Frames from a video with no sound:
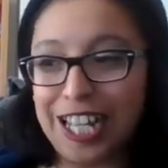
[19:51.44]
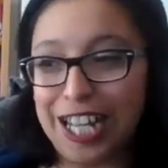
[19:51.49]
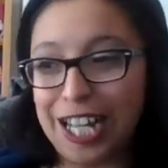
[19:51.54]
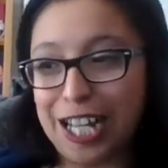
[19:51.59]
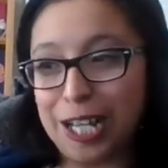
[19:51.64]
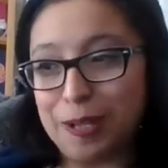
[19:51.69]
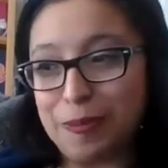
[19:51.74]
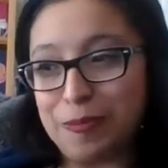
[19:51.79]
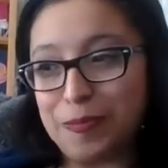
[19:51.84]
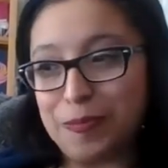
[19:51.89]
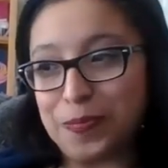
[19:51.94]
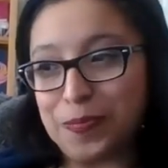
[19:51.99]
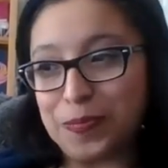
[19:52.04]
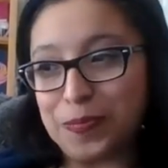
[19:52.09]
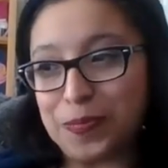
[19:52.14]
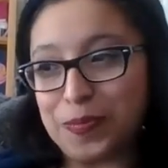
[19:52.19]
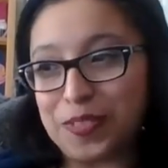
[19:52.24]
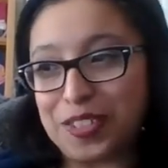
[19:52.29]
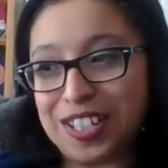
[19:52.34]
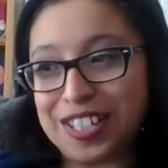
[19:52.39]
Um,
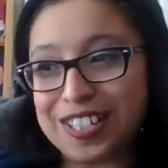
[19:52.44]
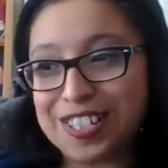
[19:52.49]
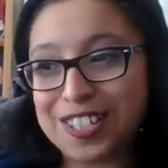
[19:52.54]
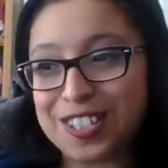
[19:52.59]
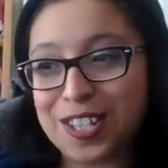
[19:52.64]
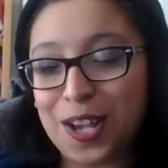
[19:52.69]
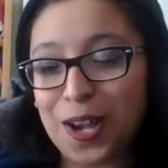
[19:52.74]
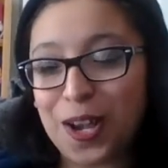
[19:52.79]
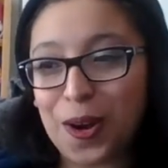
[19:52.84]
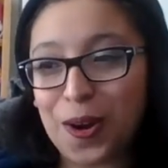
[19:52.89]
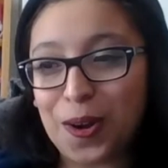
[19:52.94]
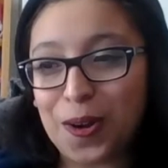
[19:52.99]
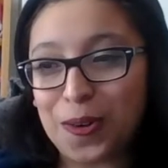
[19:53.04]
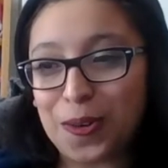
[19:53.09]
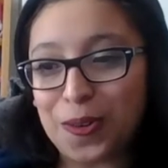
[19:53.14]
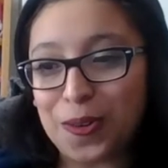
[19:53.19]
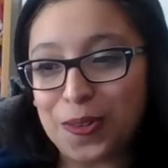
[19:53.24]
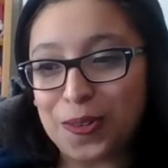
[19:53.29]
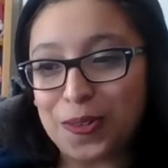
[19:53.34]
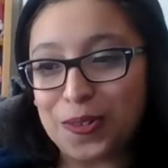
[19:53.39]

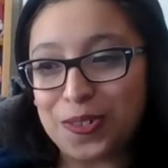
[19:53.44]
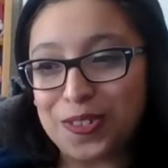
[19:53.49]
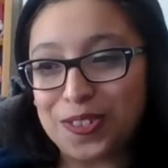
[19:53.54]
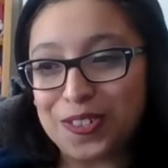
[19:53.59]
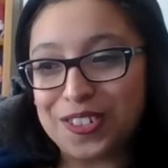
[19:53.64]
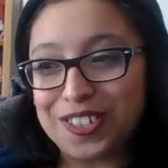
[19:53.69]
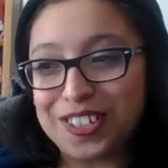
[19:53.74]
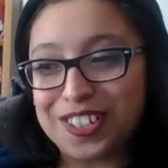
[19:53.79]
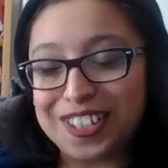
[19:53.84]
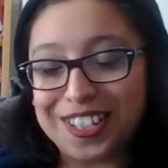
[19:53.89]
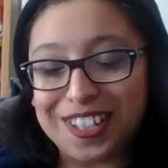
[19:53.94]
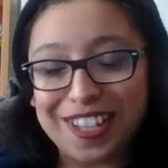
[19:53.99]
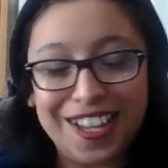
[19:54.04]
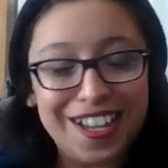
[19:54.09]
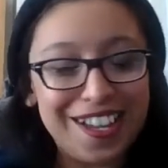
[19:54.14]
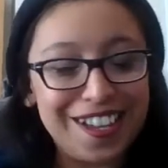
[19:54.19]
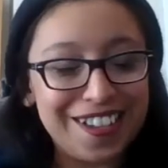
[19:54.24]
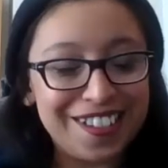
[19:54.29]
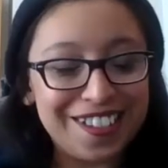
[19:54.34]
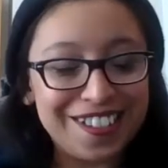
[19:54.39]
so
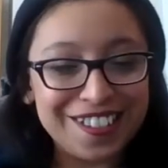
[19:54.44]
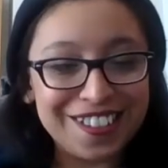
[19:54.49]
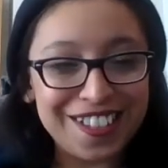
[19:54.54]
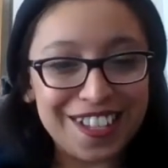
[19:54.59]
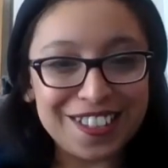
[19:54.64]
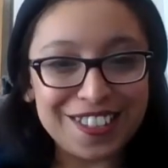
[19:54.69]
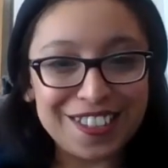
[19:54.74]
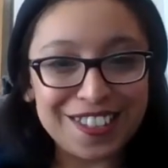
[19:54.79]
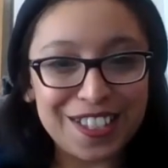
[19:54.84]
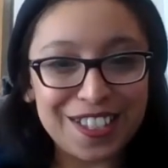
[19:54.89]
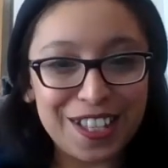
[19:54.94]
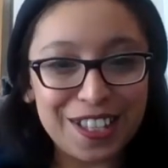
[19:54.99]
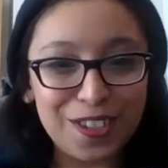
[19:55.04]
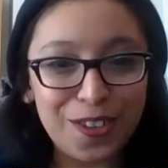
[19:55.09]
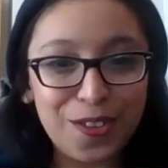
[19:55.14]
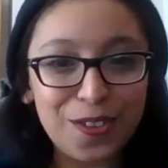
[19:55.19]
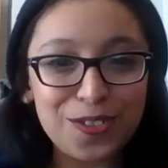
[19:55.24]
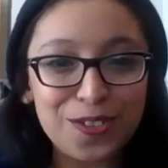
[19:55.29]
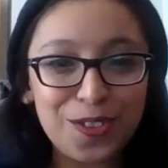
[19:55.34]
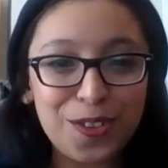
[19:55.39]
yeah,
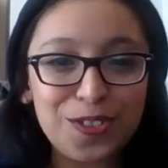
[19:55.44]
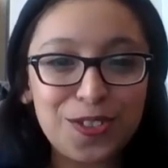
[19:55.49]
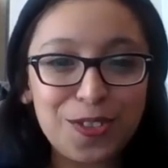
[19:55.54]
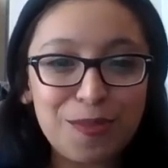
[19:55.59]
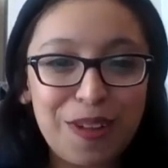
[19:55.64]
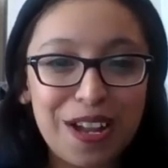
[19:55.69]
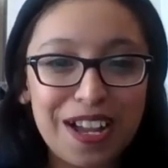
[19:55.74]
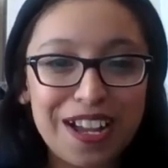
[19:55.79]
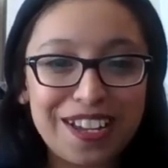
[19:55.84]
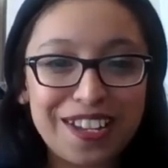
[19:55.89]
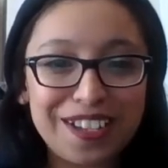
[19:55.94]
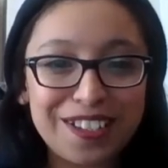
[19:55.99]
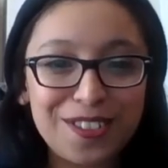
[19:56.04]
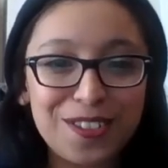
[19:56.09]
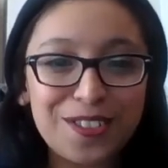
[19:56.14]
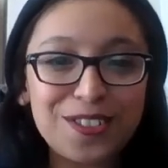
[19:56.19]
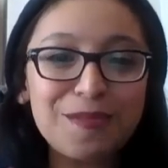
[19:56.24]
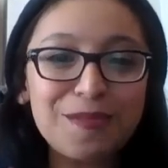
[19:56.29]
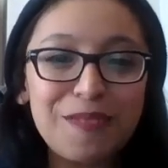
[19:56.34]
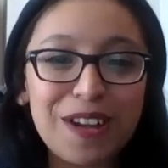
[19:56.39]
those are
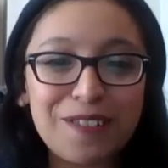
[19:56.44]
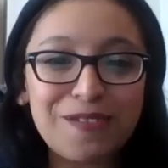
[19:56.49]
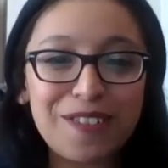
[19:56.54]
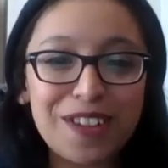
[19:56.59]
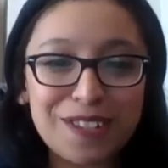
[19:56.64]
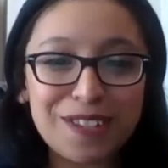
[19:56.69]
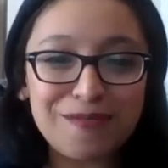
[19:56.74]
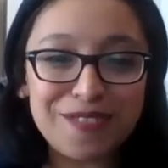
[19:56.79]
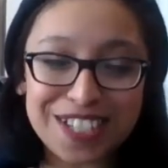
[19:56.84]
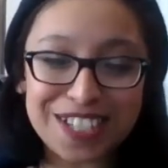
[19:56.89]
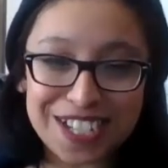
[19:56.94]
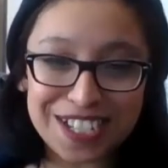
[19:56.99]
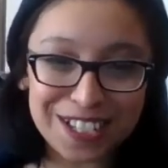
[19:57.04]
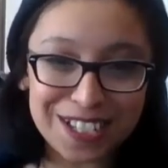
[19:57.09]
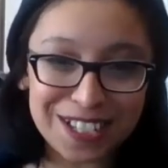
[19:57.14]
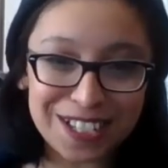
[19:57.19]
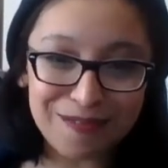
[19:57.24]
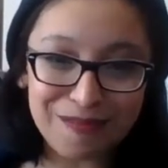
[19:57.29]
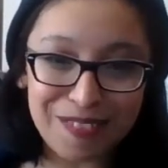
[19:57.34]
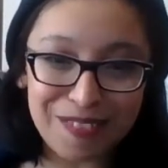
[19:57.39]
my
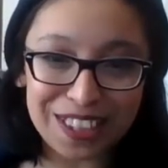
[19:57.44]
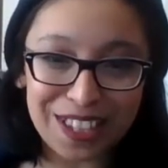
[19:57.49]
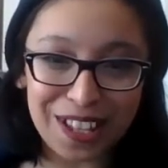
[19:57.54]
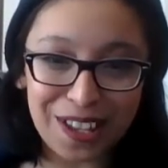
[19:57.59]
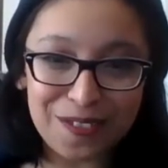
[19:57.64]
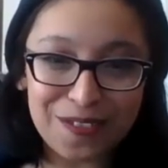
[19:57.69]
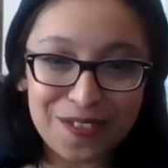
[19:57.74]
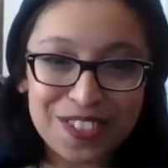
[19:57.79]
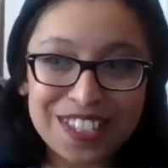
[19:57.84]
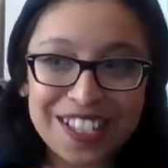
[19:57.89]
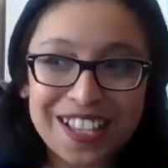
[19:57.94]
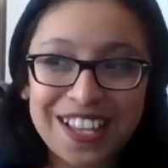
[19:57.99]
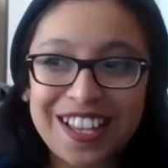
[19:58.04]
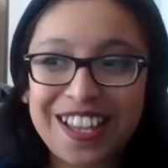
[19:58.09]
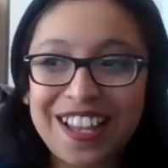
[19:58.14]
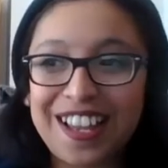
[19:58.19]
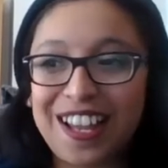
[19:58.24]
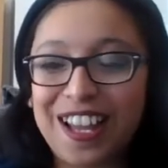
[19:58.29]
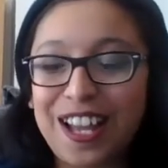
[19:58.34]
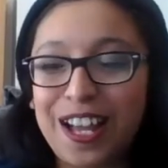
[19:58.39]
recommendations, my loves.
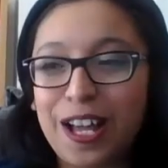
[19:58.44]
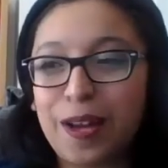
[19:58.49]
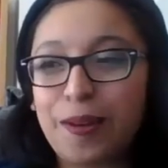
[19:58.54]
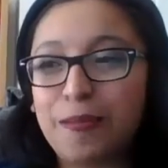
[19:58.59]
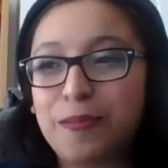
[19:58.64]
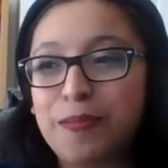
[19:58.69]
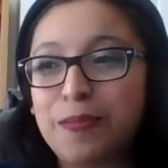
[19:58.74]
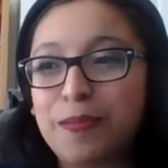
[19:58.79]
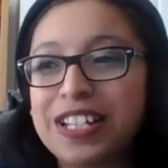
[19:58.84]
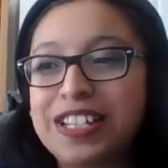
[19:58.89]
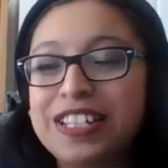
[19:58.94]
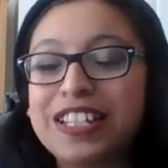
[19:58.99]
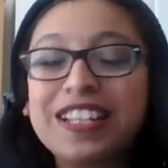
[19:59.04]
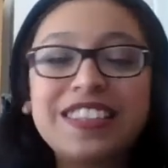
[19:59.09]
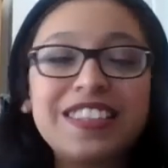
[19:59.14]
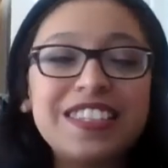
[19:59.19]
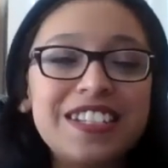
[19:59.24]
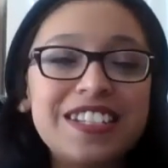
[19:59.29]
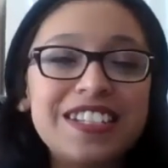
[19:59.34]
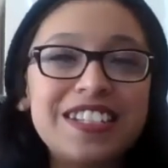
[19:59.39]
But
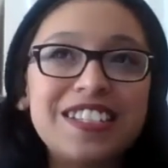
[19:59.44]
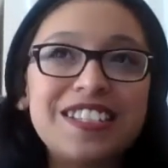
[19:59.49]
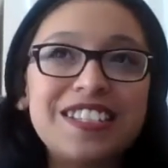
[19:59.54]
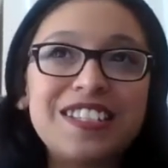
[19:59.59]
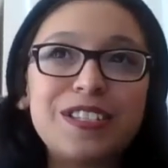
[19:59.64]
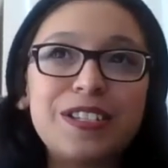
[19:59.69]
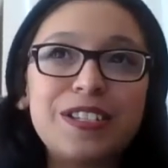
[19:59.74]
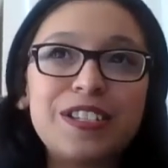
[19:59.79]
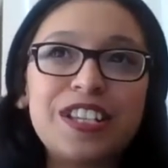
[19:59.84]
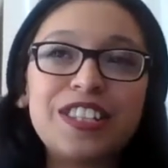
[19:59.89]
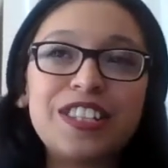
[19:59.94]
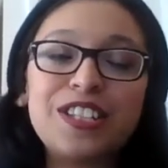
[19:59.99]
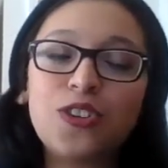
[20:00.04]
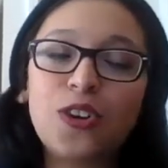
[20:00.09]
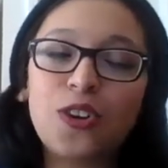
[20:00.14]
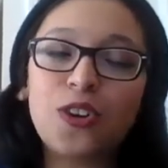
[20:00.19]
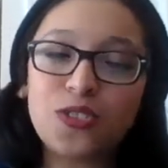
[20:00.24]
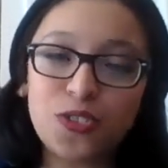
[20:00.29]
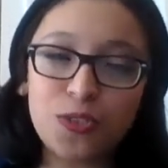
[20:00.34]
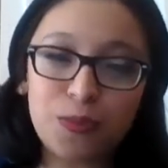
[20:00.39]
nothing
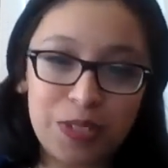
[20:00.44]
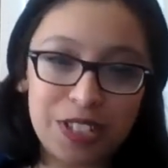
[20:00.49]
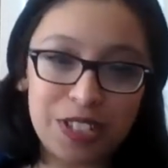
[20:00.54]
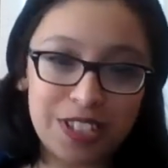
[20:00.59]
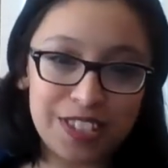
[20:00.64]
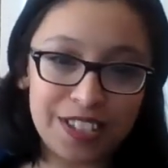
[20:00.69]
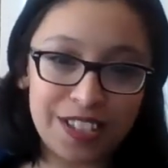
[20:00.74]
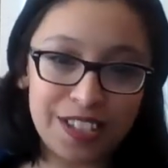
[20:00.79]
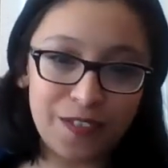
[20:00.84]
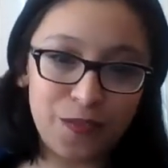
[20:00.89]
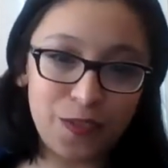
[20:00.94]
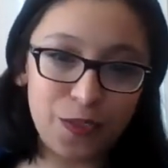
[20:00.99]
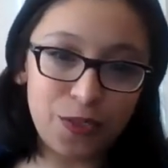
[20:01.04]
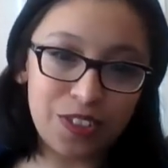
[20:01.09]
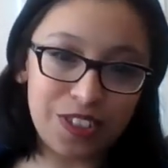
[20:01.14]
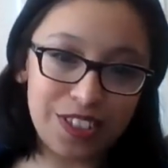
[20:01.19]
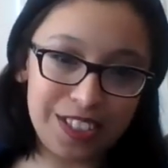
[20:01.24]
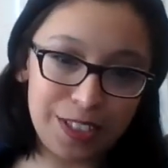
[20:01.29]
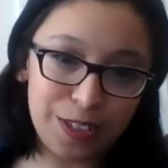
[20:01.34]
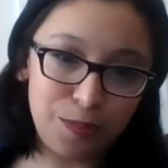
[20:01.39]
also beats if you
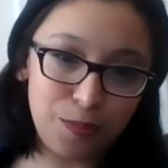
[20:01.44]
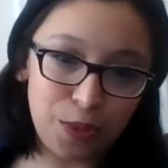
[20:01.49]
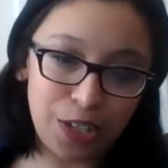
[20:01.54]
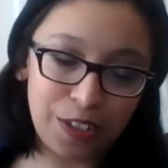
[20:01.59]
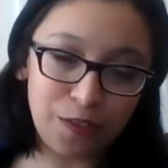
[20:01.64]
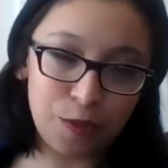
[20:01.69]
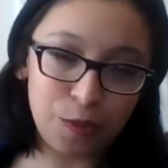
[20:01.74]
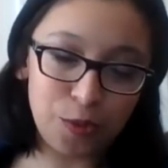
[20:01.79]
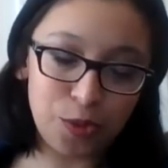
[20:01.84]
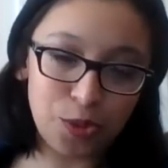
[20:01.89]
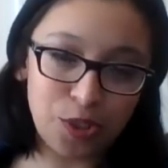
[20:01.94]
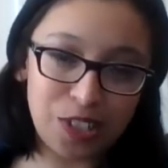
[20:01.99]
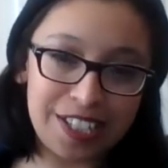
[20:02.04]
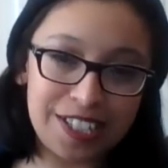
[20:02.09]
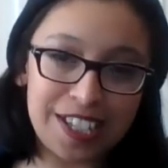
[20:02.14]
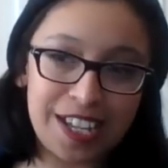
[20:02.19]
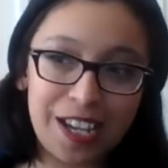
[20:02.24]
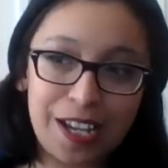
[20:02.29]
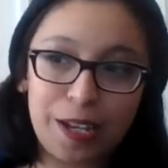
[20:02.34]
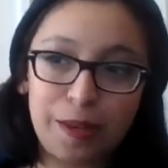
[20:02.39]
need break from screen
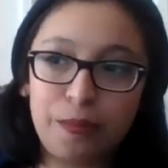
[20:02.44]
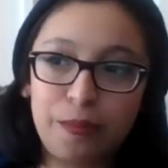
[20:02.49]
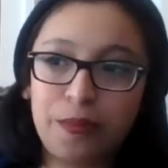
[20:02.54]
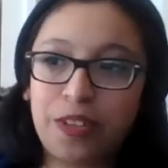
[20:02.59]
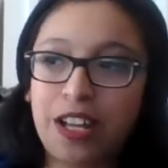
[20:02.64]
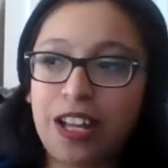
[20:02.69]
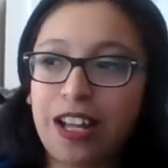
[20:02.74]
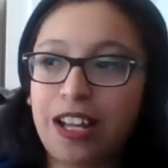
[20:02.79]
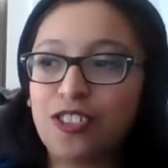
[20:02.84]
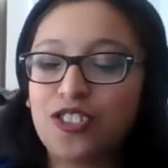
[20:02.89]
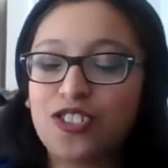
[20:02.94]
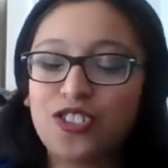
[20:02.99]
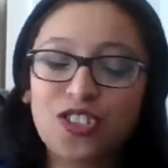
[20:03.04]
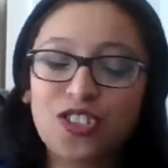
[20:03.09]
time. Just